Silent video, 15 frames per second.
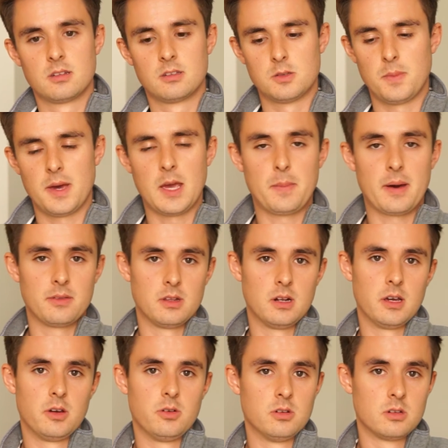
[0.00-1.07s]
to pay back the
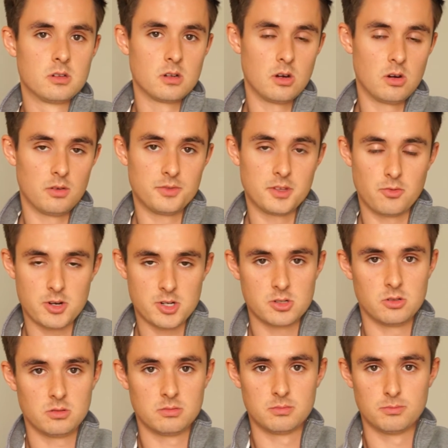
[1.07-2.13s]
loan of the
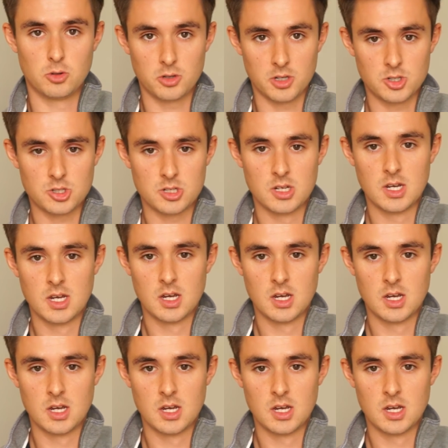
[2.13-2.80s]
original mortgage,